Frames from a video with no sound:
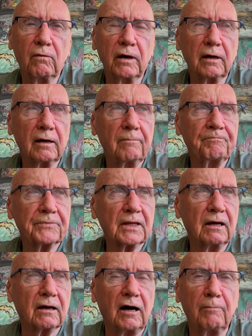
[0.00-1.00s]
where
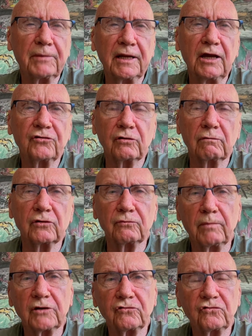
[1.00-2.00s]
accommodation was
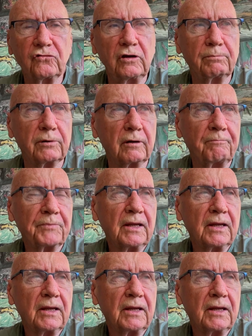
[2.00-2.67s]
much cheaper.